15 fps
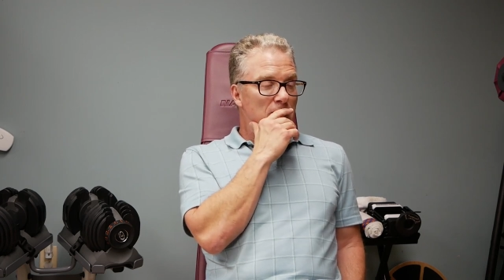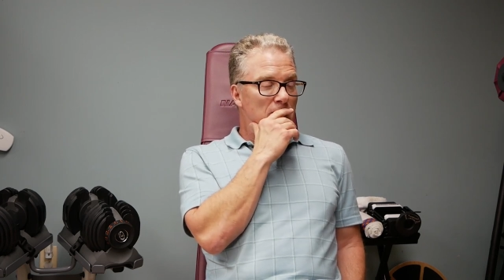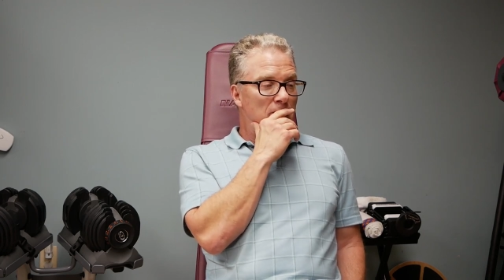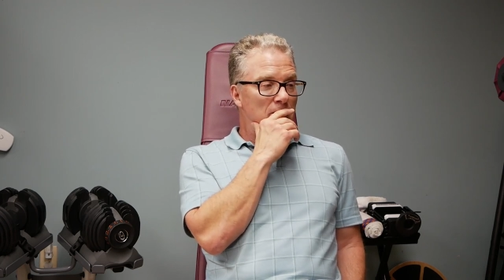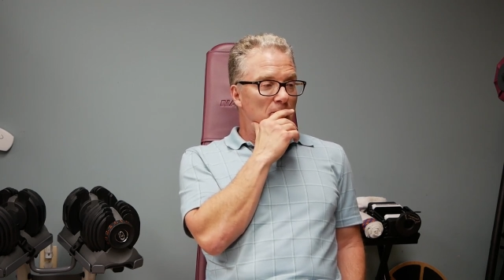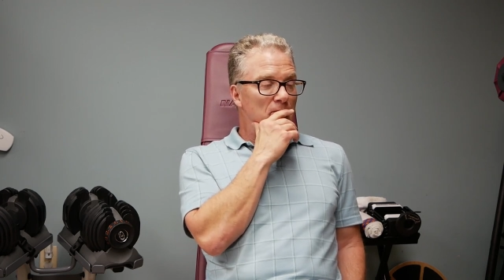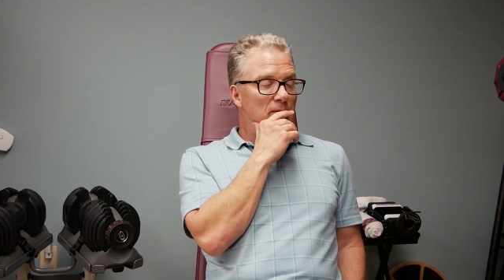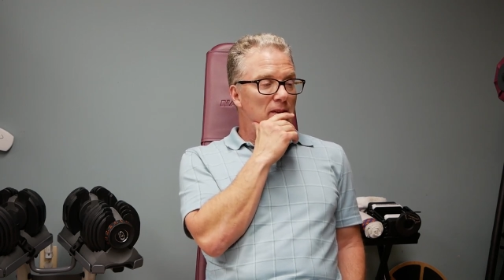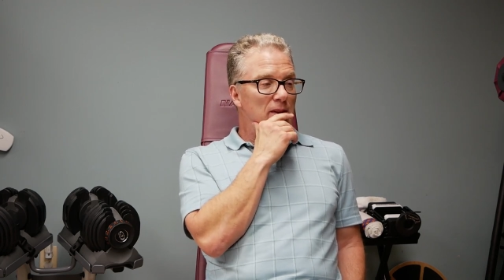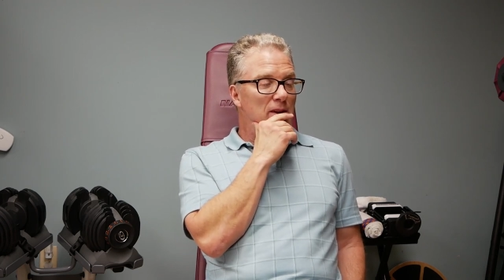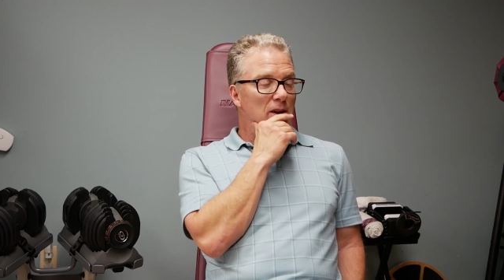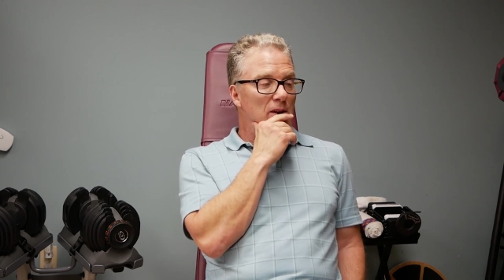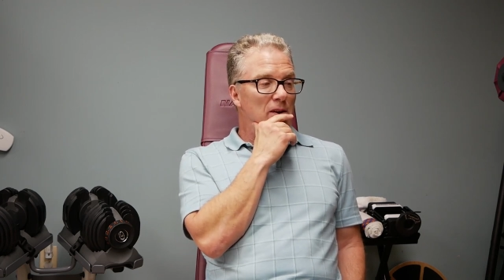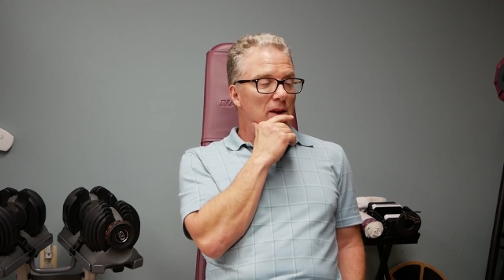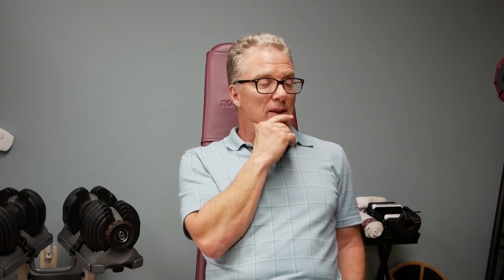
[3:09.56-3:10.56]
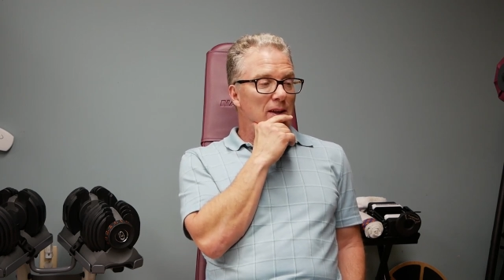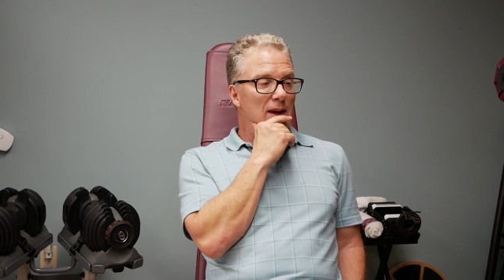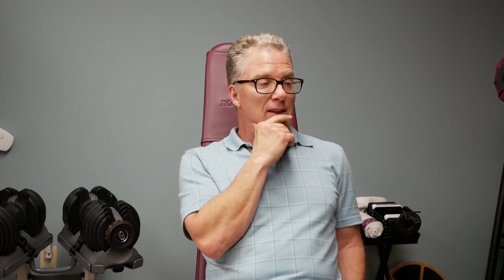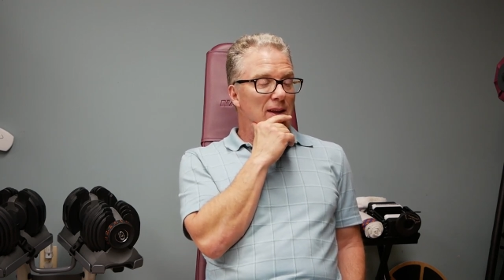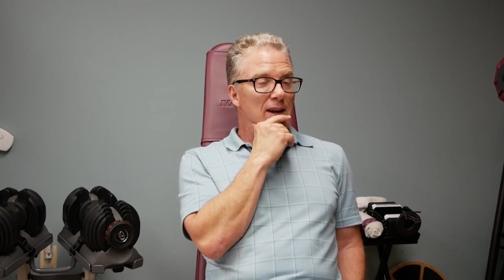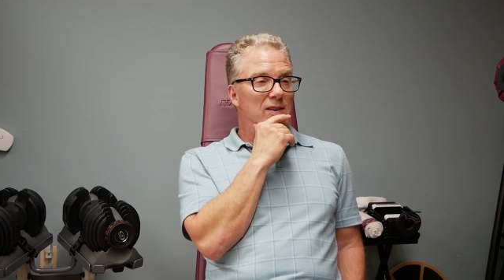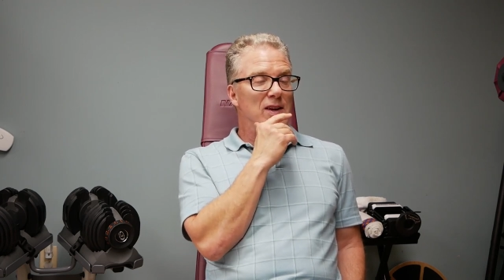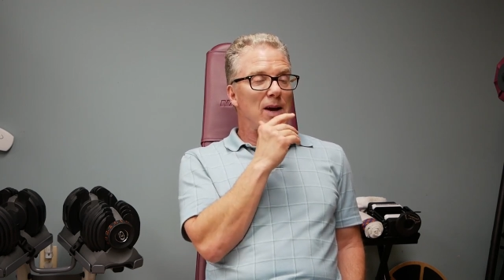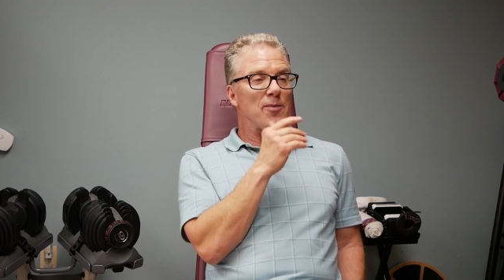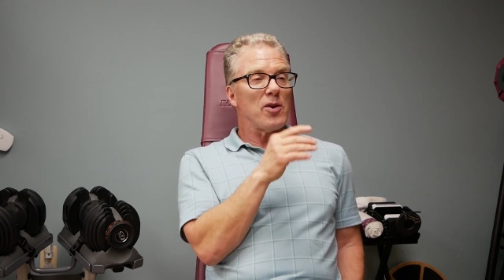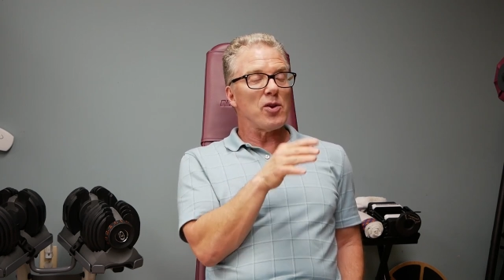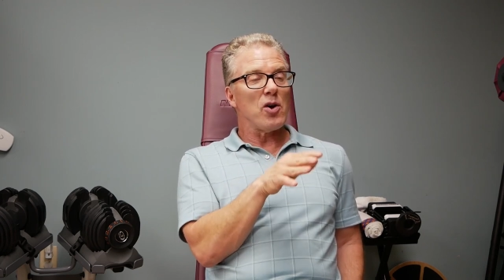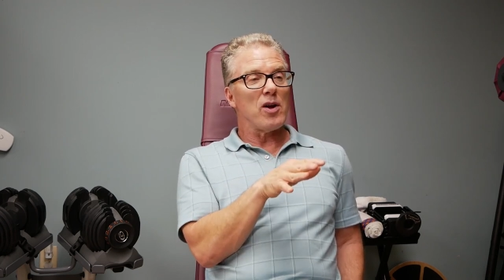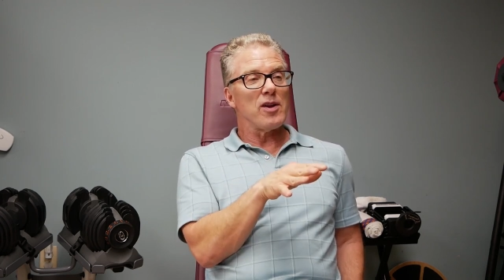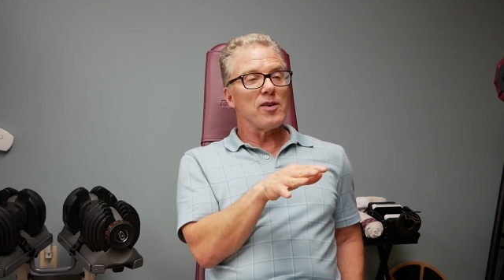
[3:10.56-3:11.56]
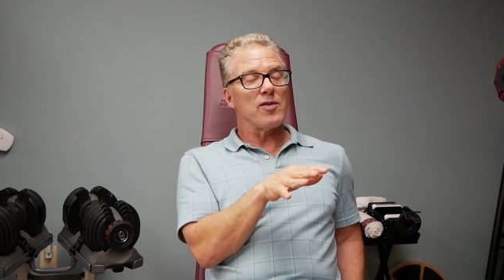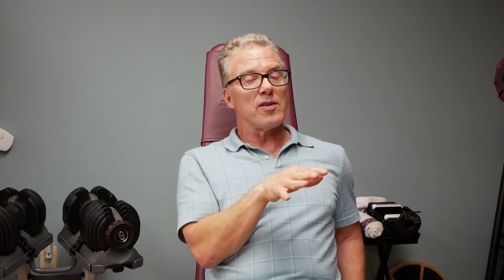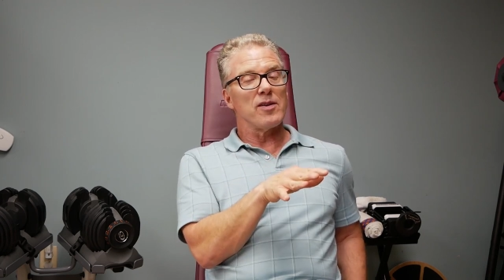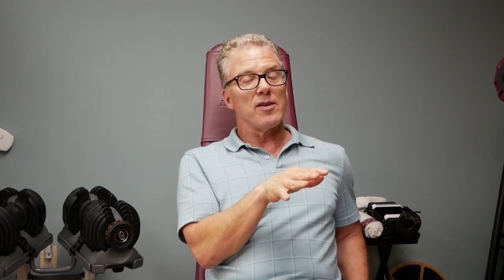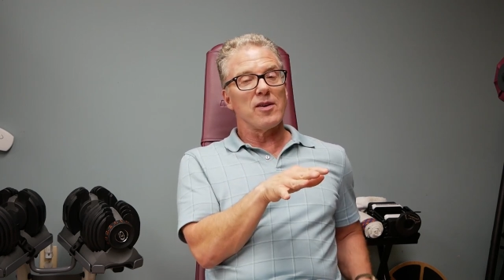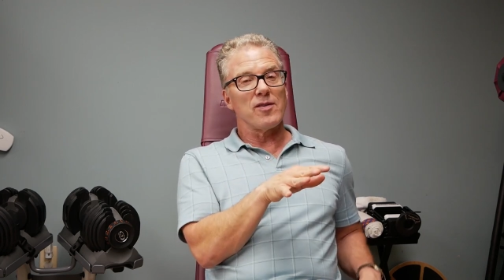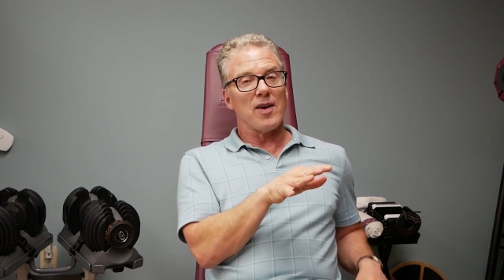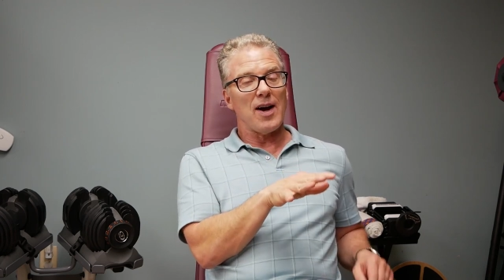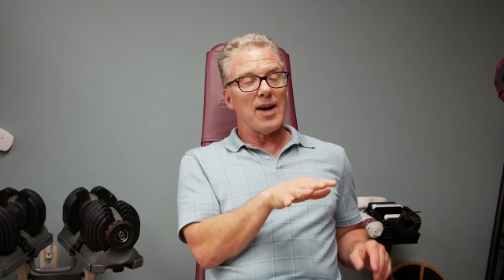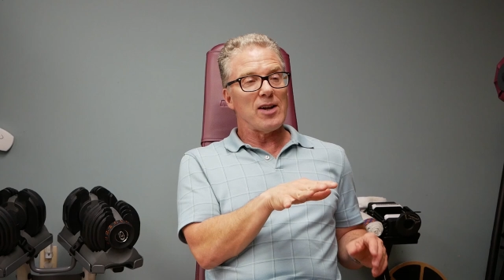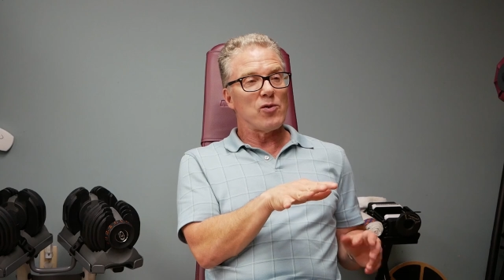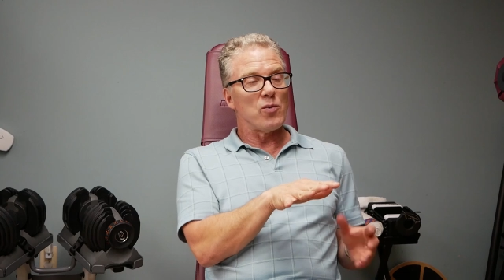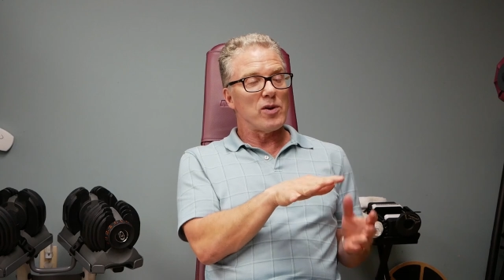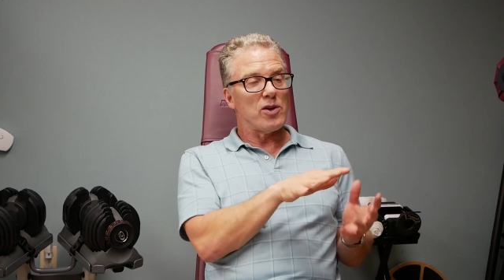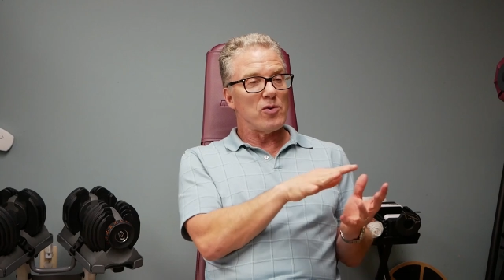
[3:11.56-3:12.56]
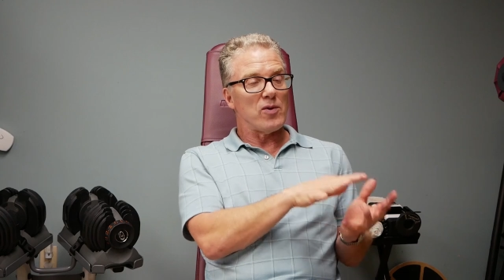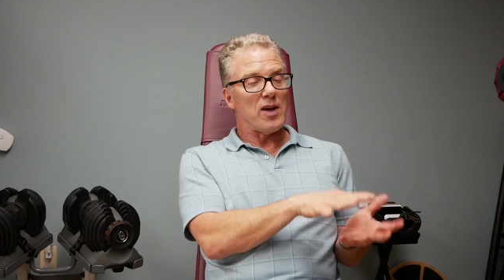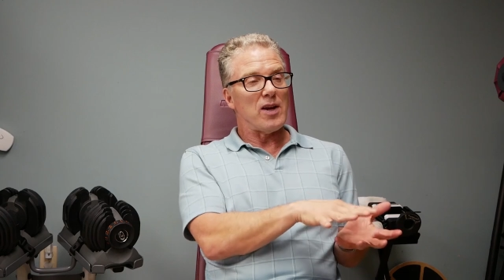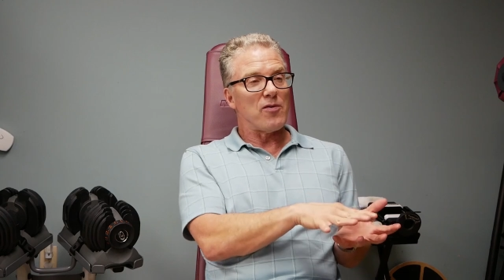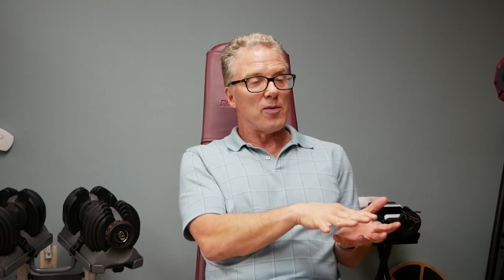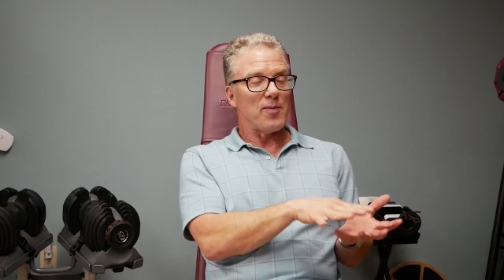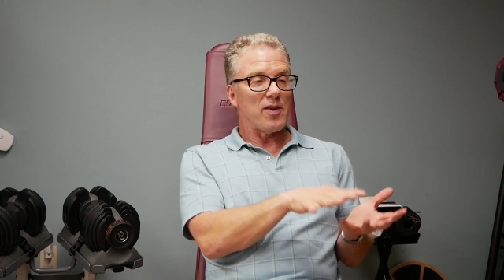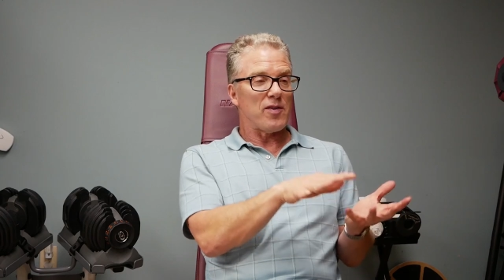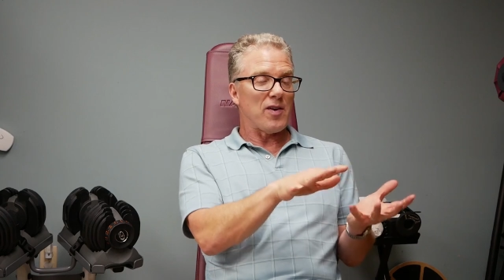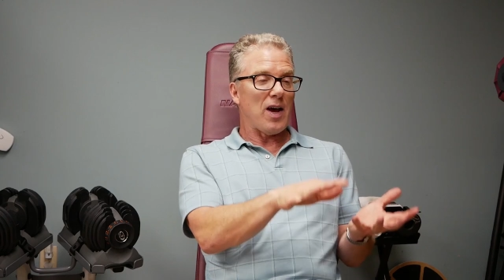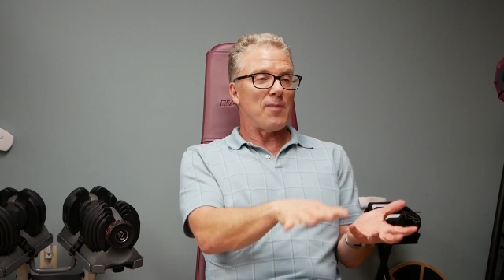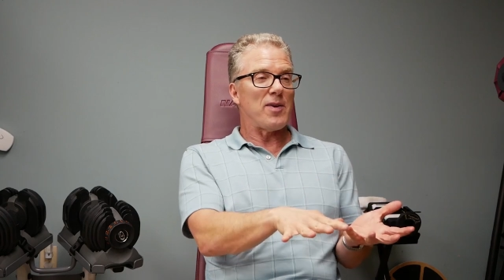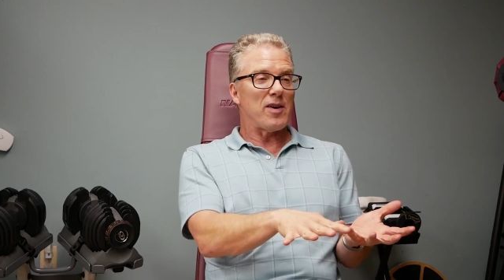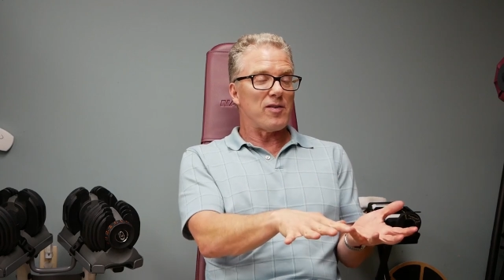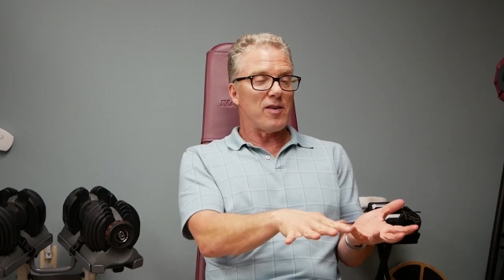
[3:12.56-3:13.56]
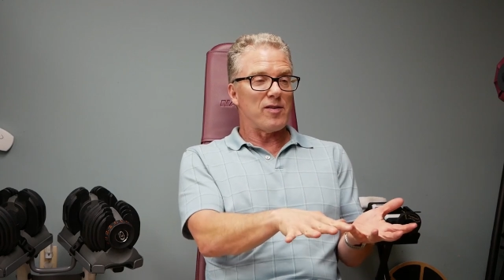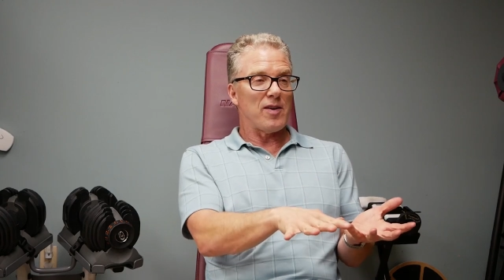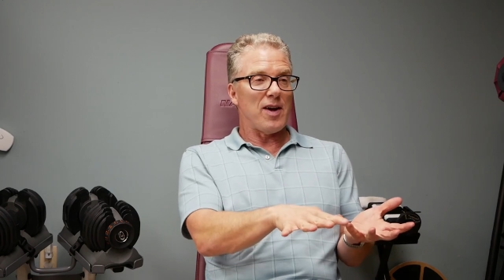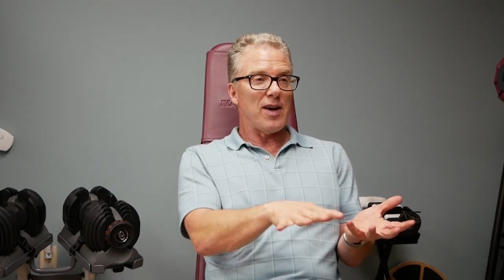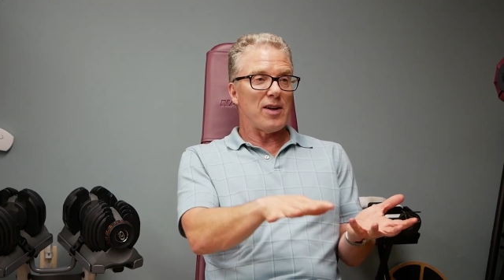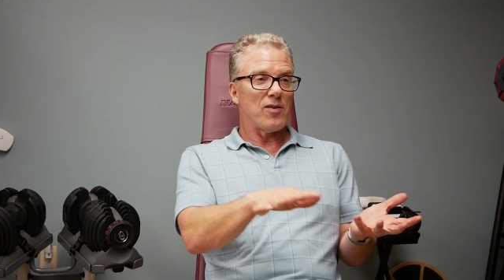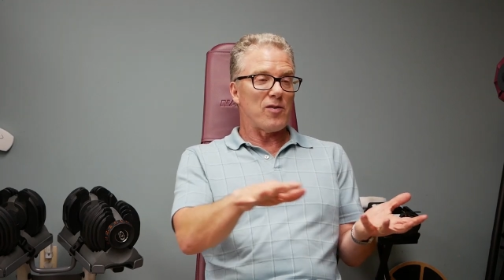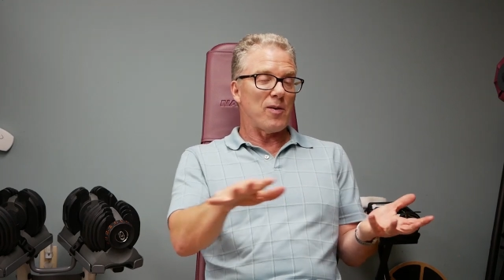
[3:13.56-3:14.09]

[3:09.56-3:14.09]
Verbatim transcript: you know, at, at, that time, the Nautilus designs were unique from the Cybex designs,